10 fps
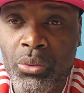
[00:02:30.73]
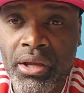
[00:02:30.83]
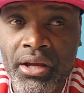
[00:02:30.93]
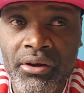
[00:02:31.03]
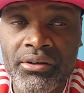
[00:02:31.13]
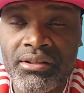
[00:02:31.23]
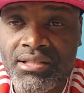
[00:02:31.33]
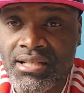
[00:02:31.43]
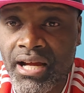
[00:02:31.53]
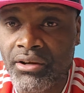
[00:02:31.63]
where
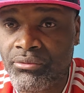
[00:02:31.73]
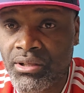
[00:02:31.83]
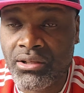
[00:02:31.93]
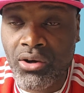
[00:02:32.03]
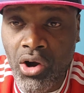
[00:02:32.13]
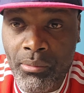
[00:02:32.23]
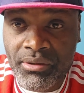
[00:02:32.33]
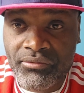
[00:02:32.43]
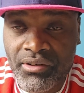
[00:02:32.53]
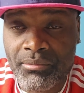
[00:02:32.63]
this guy really
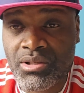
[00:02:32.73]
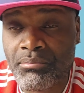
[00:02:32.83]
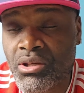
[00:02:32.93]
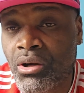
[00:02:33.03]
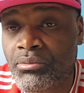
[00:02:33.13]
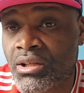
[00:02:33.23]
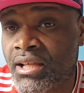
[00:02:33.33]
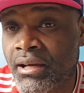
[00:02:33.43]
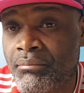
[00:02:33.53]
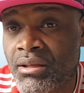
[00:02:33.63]
coming from. So big up to
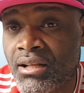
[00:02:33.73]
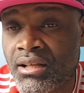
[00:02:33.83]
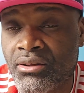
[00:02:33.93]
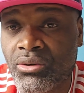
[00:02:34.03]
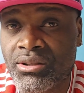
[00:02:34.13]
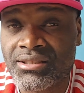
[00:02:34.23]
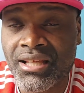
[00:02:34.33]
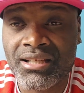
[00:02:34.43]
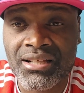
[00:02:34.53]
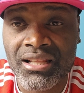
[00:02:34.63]
Liam Bailey. You know, it
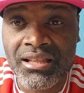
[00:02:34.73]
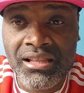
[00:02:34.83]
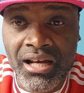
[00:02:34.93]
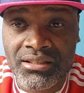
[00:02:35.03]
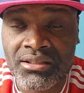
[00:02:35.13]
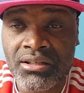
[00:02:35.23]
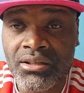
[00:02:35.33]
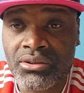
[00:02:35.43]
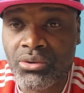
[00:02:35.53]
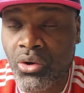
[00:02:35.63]
takes a lot
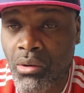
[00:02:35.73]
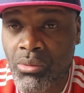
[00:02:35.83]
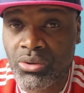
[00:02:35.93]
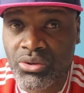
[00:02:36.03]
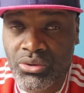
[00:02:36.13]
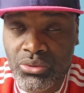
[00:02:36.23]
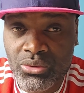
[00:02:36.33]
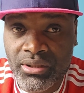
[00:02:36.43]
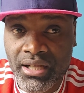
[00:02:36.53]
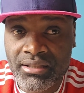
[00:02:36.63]
to come out to
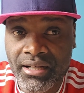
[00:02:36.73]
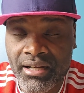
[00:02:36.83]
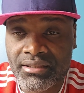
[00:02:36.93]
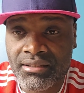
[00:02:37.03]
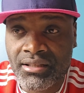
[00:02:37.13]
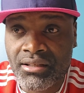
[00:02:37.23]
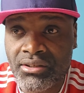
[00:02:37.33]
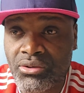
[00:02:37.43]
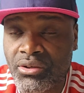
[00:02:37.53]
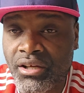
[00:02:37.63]
do that. And,
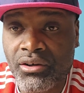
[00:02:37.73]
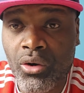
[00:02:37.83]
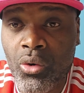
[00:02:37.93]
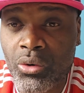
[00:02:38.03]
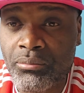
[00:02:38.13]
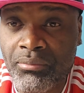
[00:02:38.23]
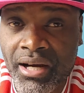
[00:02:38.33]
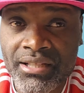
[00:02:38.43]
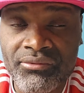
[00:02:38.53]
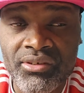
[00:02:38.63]
you know, you're your own
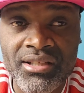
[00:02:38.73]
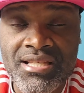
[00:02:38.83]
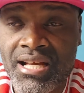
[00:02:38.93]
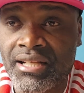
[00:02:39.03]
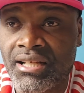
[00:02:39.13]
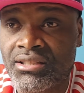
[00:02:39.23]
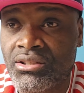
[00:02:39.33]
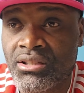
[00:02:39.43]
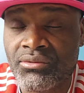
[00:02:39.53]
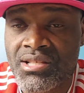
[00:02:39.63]
man. If you decide that
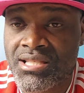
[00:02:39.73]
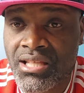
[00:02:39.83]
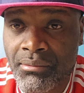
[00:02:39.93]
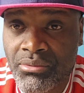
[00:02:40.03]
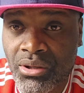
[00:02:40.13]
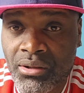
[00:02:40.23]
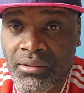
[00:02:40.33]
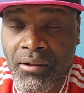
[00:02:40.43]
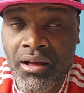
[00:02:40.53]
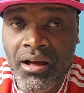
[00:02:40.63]
you need to step
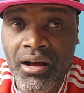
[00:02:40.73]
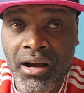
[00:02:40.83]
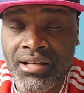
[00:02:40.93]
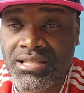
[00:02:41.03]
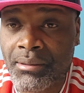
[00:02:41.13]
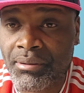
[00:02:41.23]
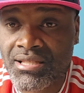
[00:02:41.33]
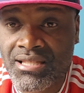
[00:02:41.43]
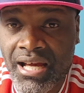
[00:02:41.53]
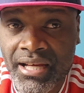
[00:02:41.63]
down or step
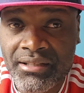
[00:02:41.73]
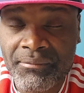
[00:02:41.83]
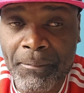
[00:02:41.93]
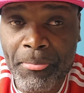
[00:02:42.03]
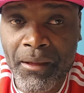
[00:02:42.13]
aside